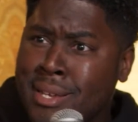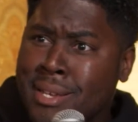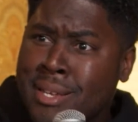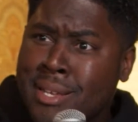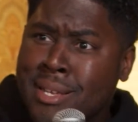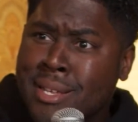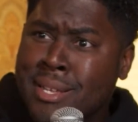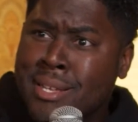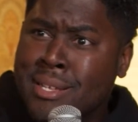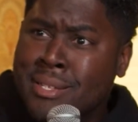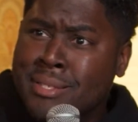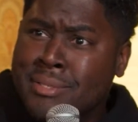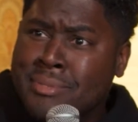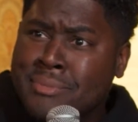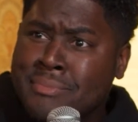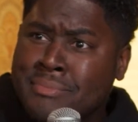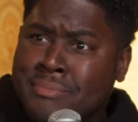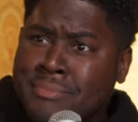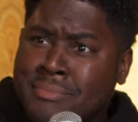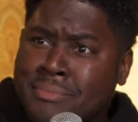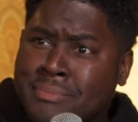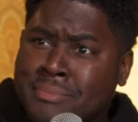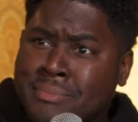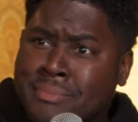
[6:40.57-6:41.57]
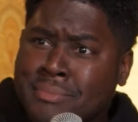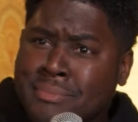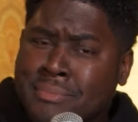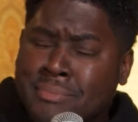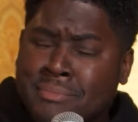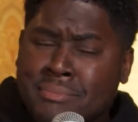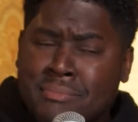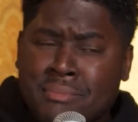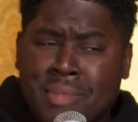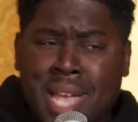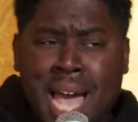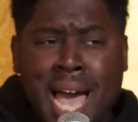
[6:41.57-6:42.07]
I it's on the
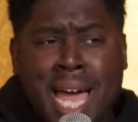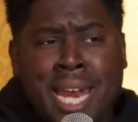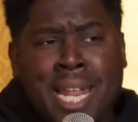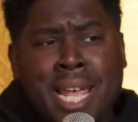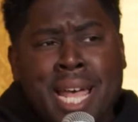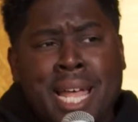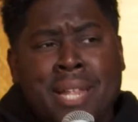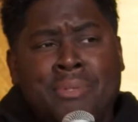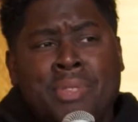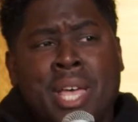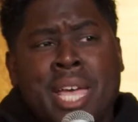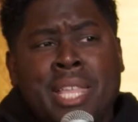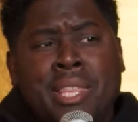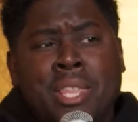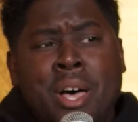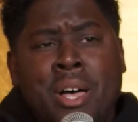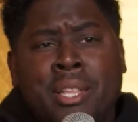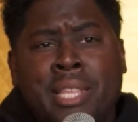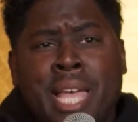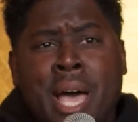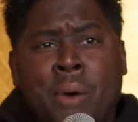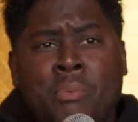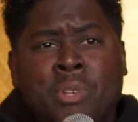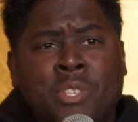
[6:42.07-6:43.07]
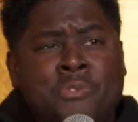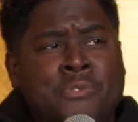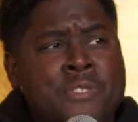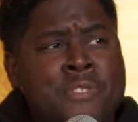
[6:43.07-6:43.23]
back of my How tongue. they thought that was